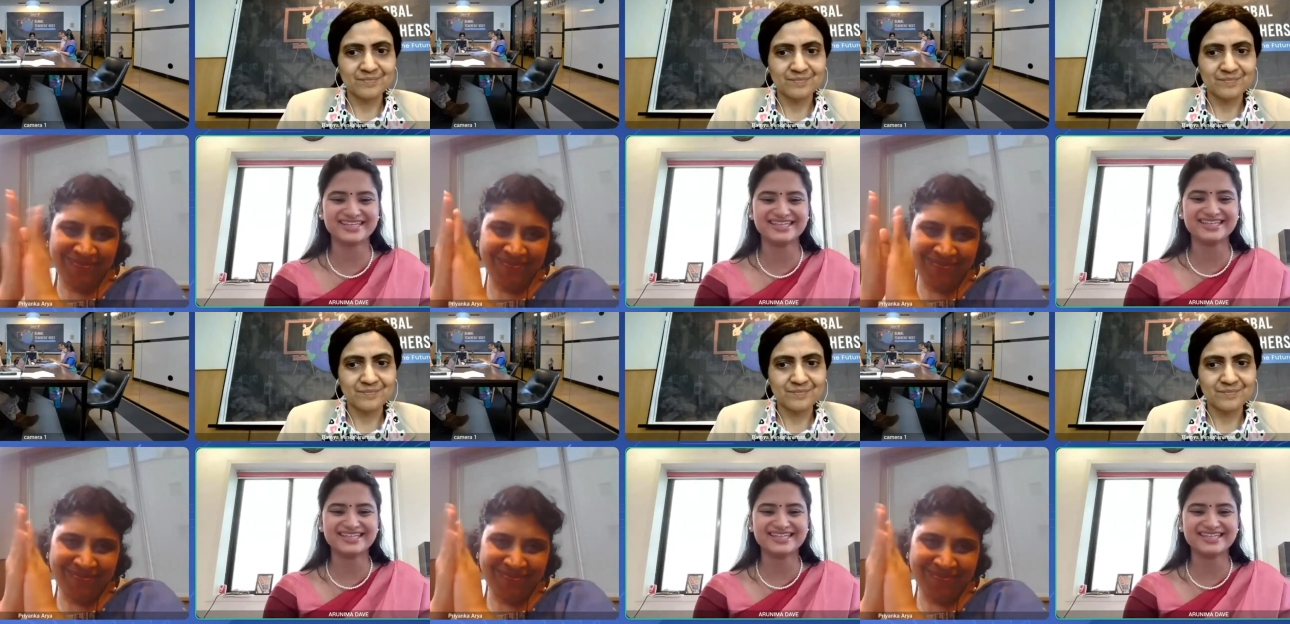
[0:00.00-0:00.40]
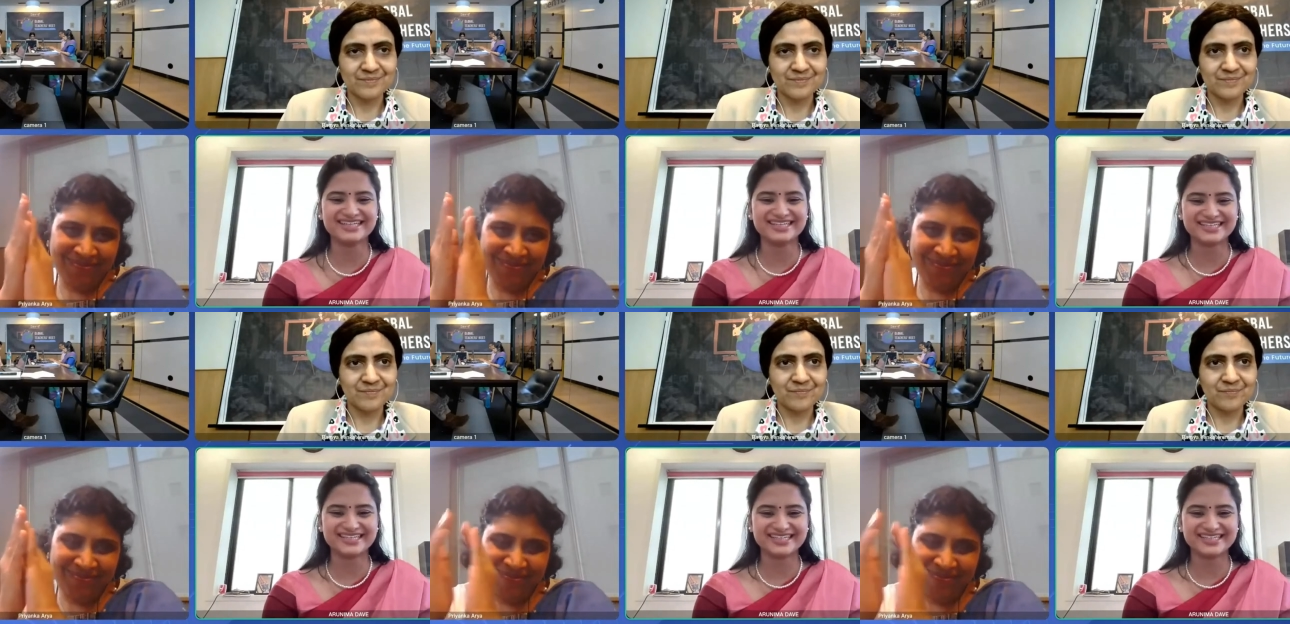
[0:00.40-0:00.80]

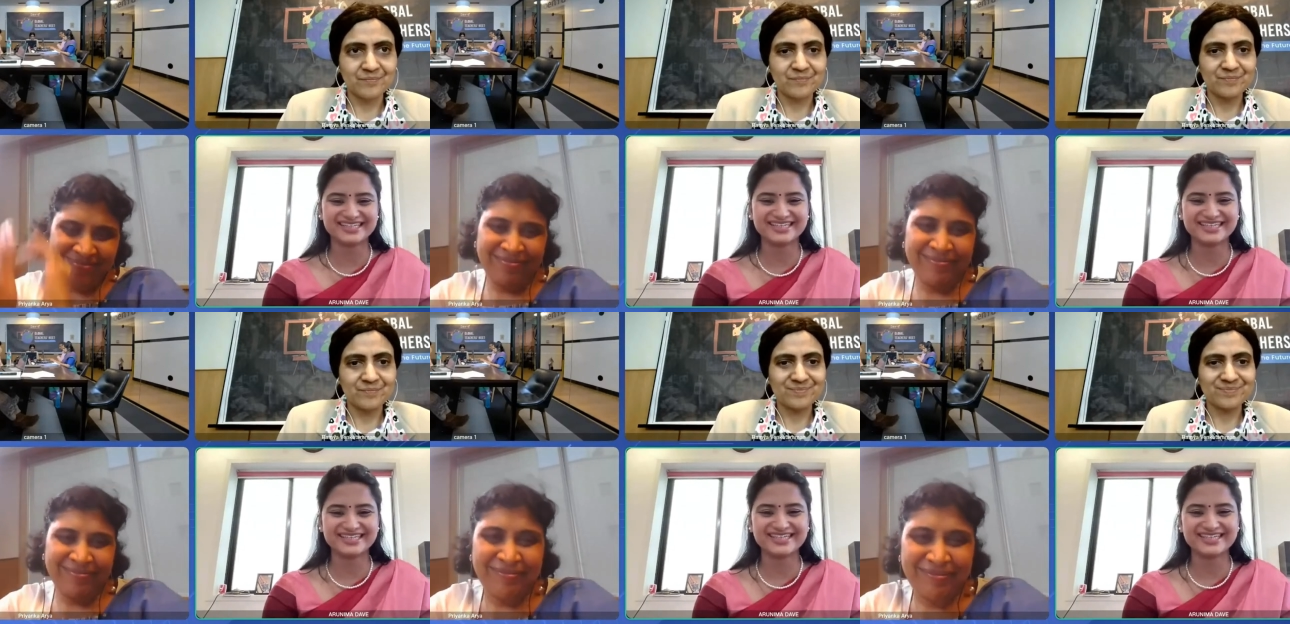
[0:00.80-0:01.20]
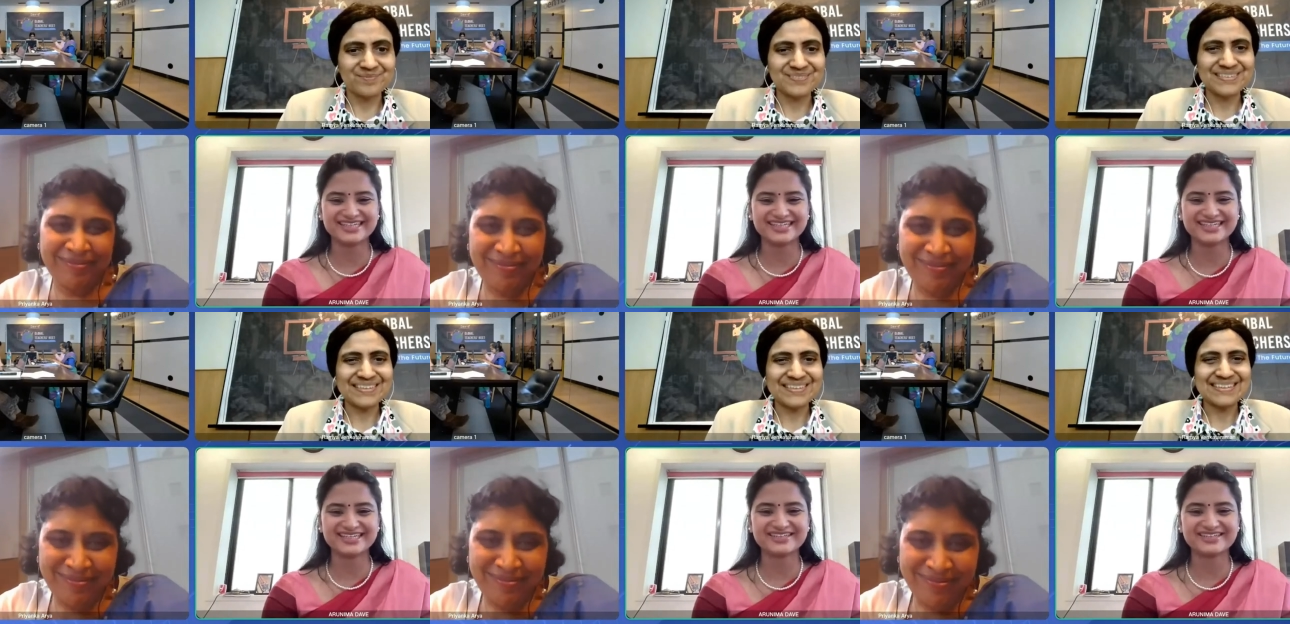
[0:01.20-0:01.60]

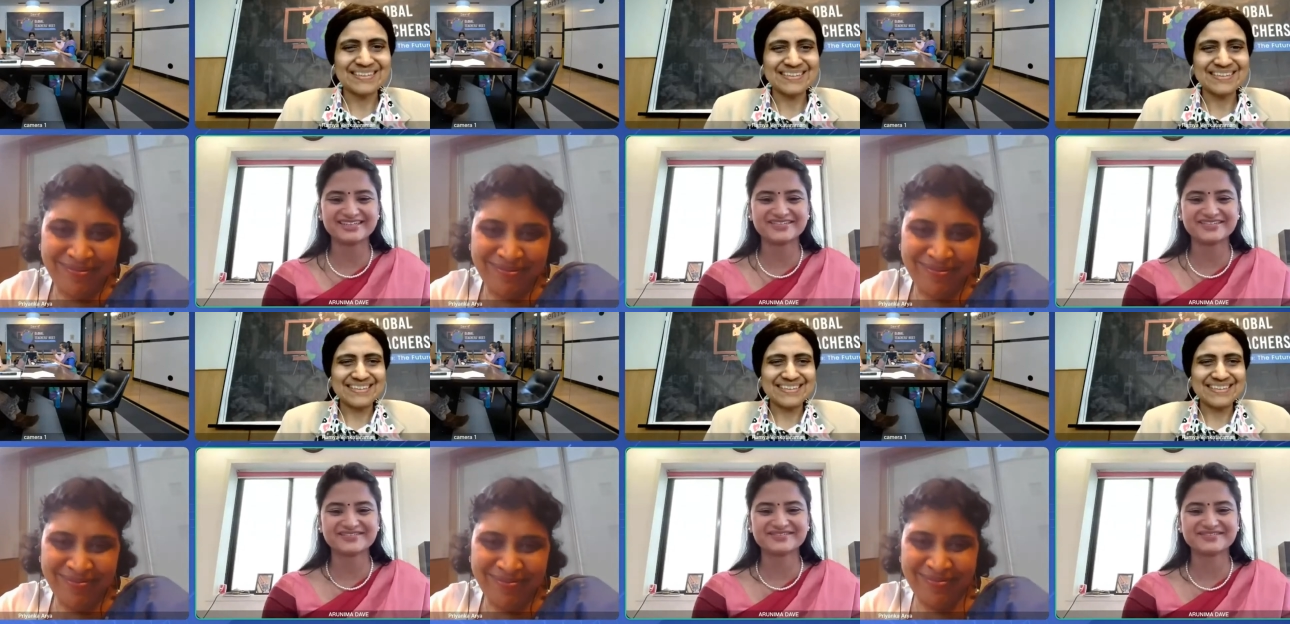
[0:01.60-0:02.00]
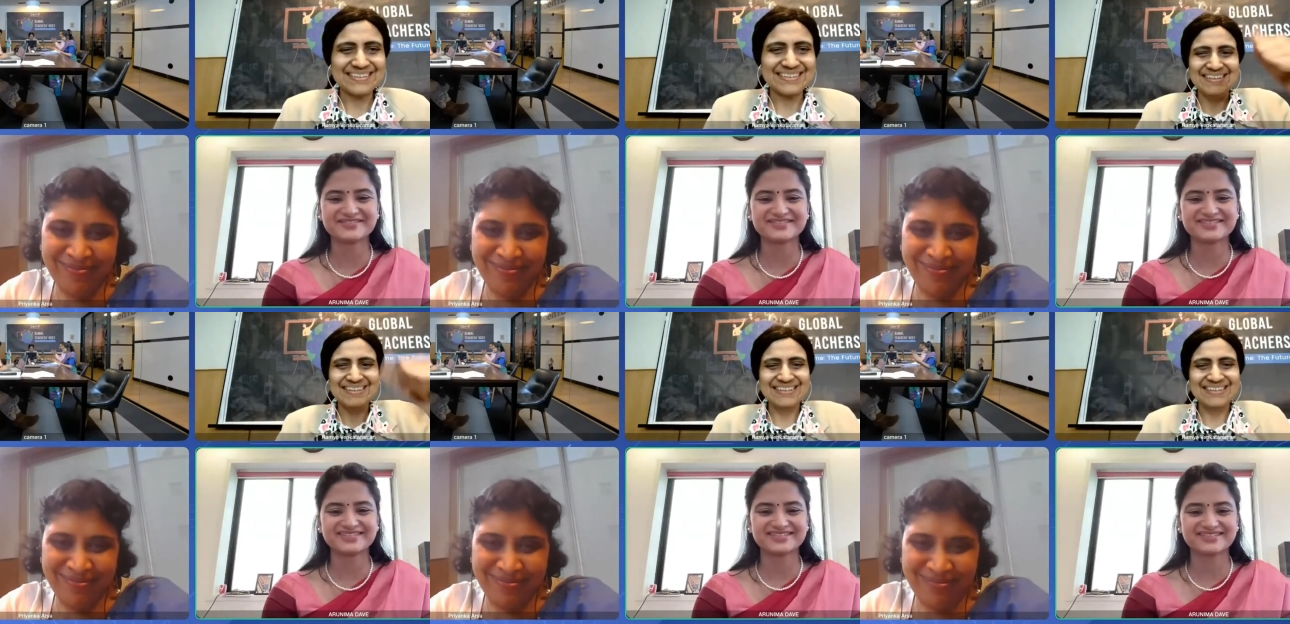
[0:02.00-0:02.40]

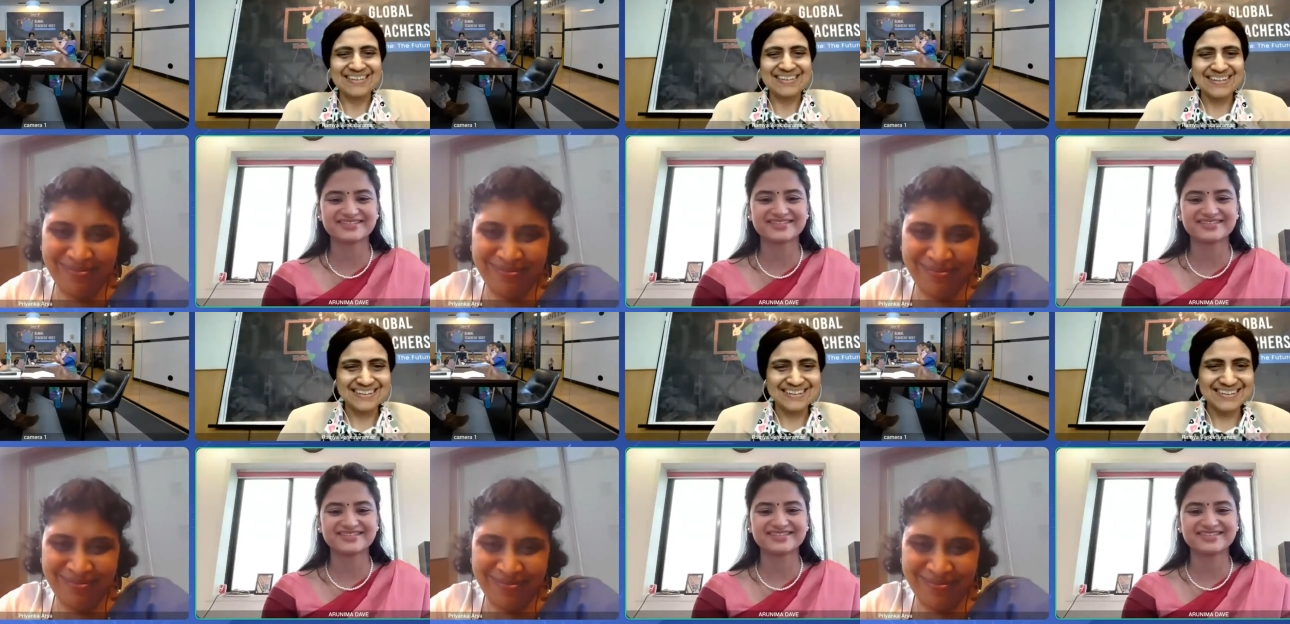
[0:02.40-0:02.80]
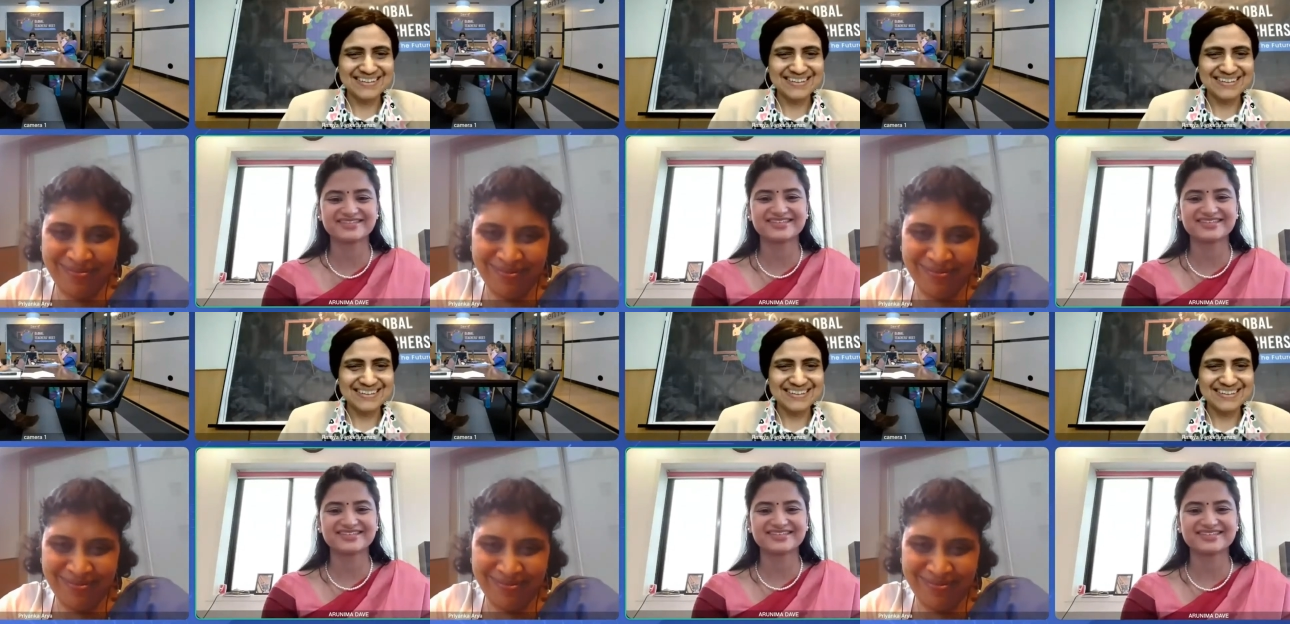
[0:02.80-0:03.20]

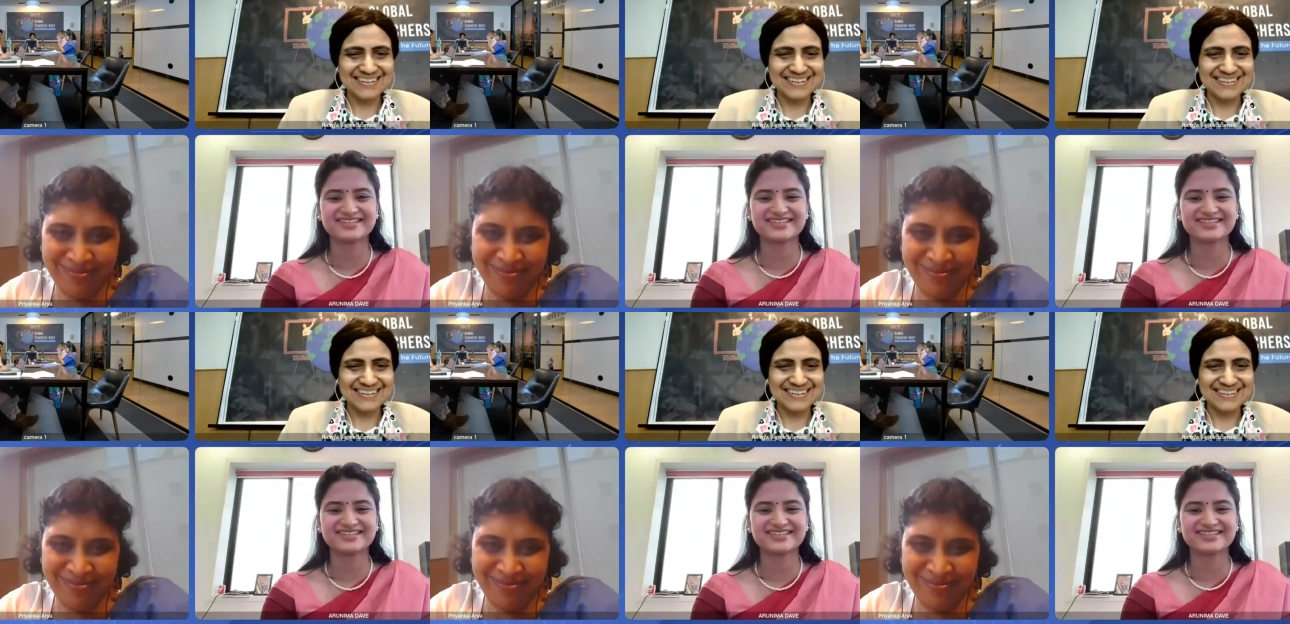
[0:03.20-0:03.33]
Nothing is said.